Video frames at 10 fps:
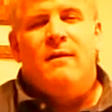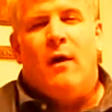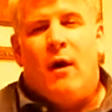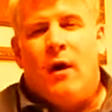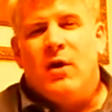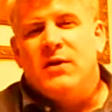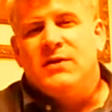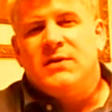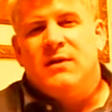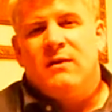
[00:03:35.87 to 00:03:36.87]
The
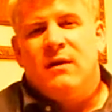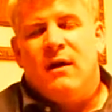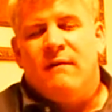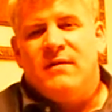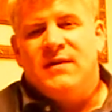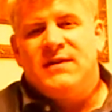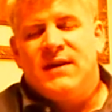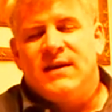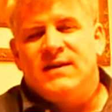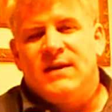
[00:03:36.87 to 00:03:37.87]
hardest of the
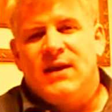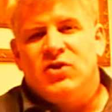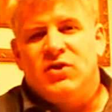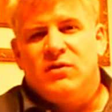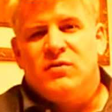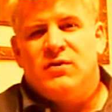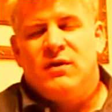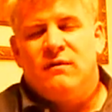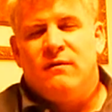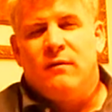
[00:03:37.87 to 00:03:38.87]
6 issues
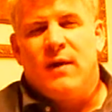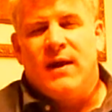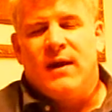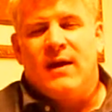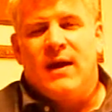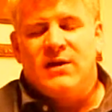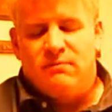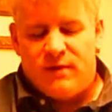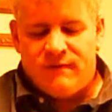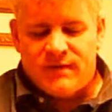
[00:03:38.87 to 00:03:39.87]
for writing a case
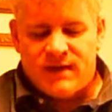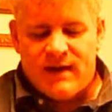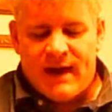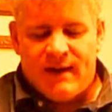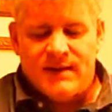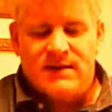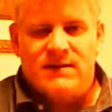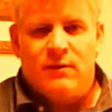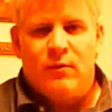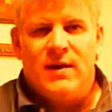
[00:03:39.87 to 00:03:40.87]
brief is
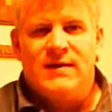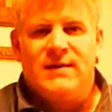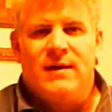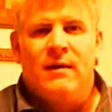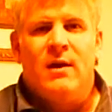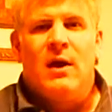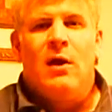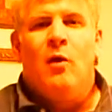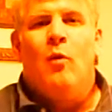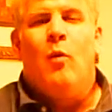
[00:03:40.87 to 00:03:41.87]
analysis and reasoning.
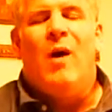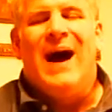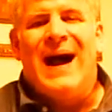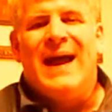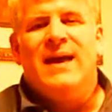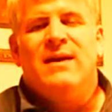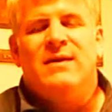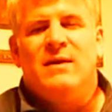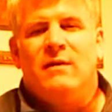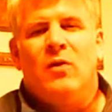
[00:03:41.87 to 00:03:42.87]
Why
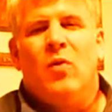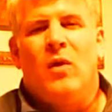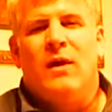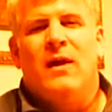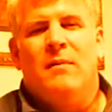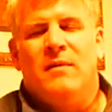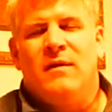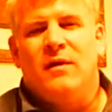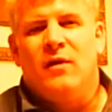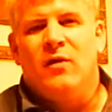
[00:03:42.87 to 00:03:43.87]
did the court come to
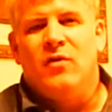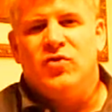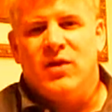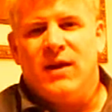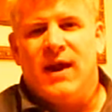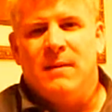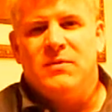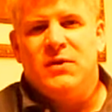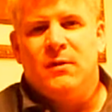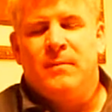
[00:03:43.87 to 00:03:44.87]
the conclusion it came
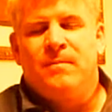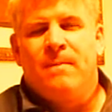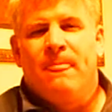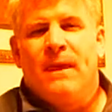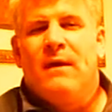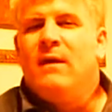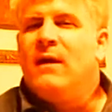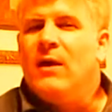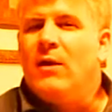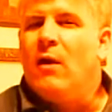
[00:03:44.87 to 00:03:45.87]
to?